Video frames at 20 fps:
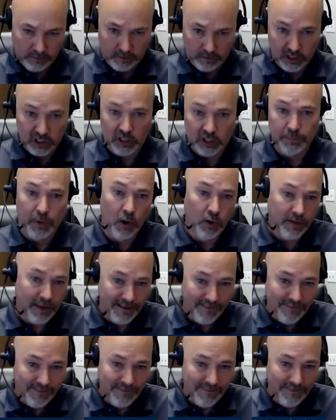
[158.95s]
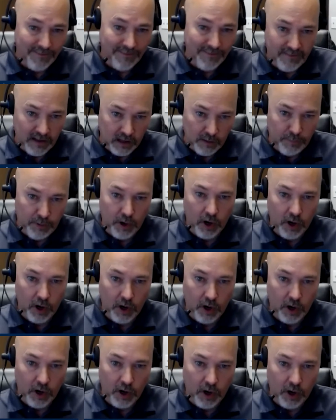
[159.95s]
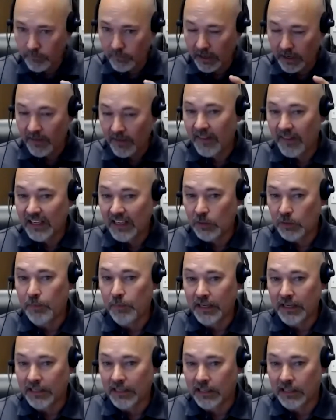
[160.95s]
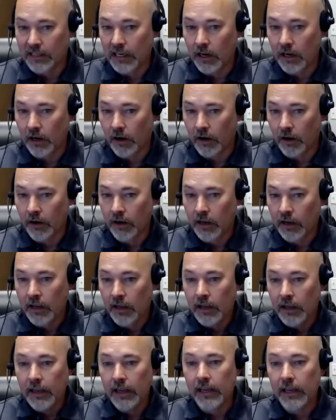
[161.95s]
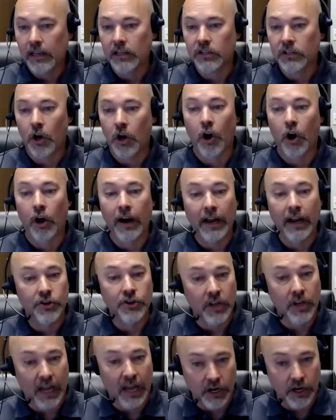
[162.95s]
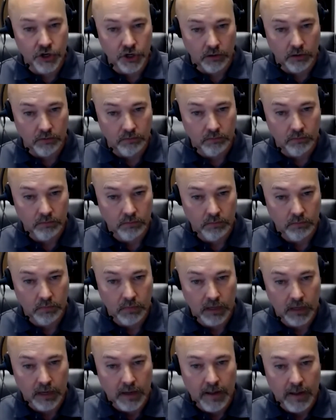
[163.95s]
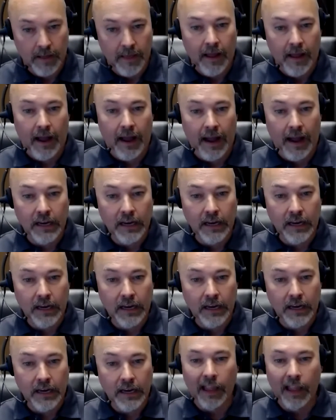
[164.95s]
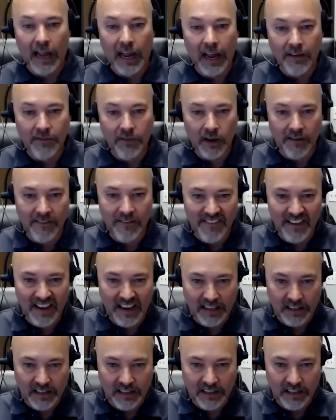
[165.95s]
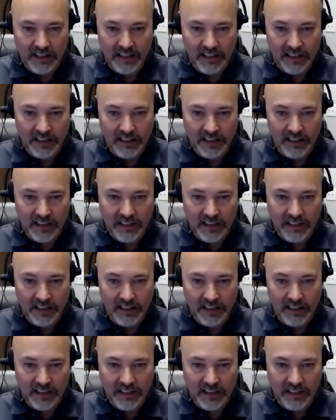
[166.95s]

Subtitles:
The spoke that fell apart in this business here is our education. I do live events.